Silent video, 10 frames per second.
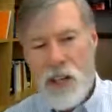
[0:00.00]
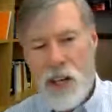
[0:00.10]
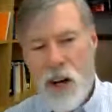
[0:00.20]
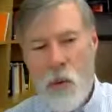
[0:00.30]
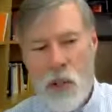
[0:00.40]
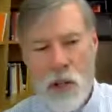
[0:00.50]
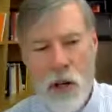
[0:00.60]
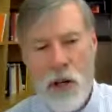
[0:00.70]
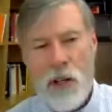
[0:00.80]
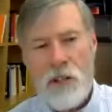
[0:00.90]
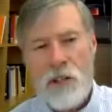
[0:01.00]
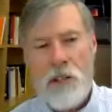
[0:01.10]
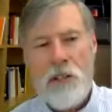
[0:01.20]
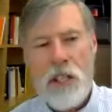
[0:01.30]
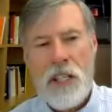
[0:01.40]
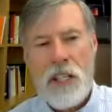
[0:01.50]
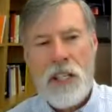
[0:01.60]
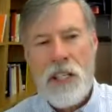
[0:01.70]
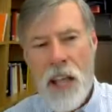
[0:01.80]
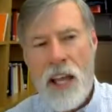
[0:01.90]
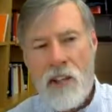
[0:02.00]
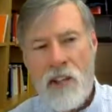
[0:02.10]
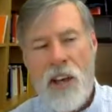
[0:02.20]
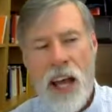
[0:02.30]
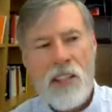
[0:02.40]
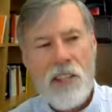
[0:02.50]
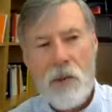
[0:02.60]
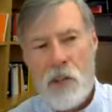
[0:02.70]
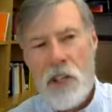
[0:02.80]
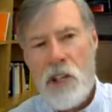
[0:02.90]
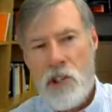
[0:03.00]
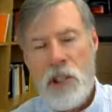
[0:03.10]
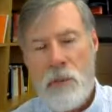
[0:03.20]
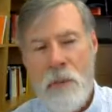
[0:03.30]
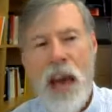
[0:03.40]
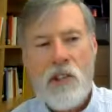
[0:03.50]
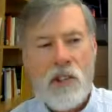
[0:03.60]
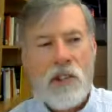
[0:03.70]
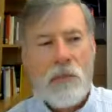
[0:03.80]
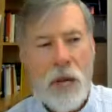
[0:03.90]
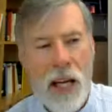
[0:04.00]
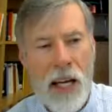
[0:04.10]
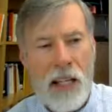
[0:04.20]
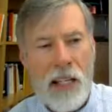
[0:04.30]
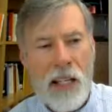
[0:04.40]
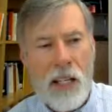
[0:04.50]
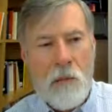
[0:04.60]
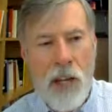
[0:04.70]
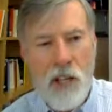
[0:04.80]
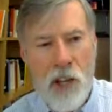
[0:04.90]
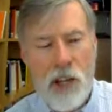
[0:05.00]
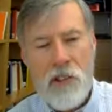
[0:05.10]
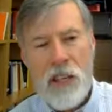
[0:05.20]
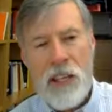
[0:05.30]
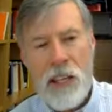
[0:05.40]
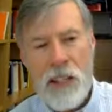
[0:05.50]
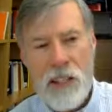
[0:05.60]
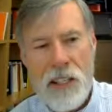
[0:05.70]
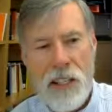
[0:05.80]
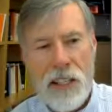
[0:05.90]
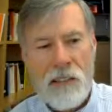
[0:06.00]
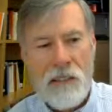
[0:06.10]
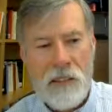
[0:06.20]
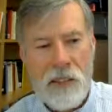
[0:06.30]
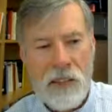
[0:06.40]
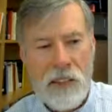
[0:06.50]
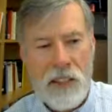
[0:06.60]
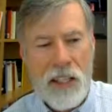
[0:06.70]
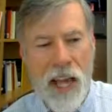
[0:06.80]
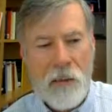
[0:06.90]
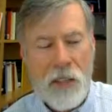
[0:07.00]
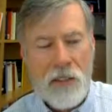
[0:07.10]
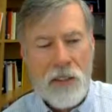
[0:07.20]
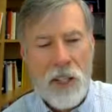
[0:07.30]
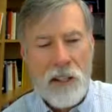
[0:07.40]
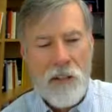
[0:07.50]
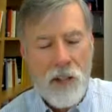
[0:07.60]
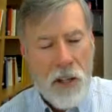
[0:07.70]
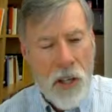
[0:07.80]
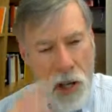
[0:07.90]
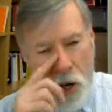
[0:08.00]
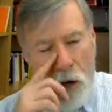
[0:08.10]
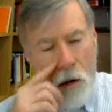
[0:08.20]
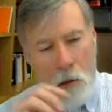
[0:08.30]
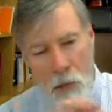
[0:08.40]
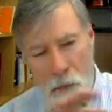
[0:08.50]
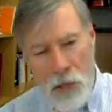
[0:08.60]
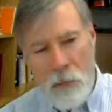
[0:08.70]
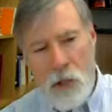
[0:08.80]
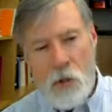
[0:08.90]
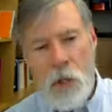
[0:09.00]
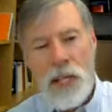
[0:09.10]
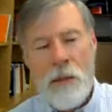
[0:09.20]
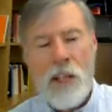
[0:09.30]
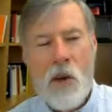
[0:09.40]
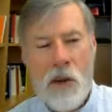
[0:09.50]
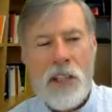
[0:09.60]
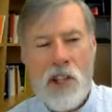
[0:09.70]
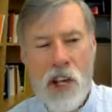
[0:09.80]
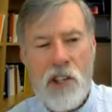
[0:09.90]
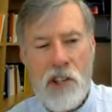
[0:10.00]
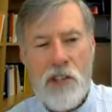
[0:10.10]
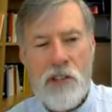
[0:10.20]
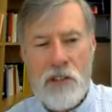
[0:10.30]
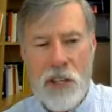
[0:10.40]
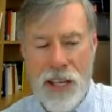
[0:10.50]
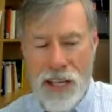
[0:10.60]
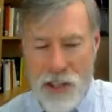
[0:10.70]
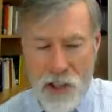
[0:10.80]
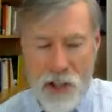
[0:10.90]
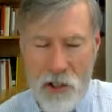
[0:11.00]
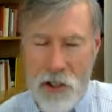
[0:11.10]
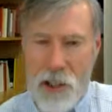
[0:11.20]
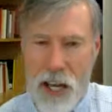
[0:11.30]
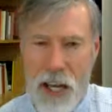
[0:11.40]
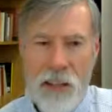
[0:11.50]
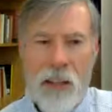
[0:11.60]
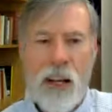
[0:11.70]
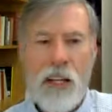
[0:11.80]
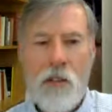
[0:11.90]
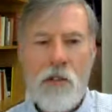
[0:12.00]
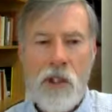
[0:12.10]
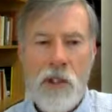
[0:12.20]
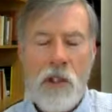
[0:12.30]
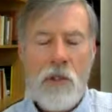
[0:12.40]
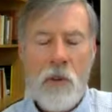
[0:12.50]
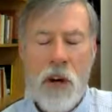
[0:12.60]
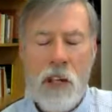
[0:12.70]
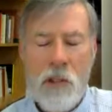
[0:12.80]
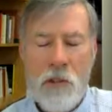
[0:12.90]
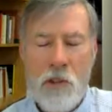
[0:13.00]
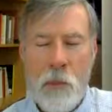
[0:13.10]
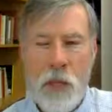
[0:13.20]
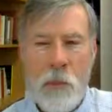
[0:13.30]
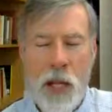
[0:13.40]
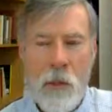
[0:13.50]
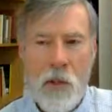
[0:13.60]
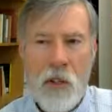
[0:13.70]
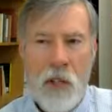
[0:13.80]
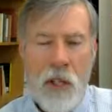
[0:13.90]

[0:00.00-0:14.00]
a return to the engaged science that was initially imagined by Chasey, the Academy of the Links. But in between, I mean, the organizations that exist today that I use as inspiration for the paper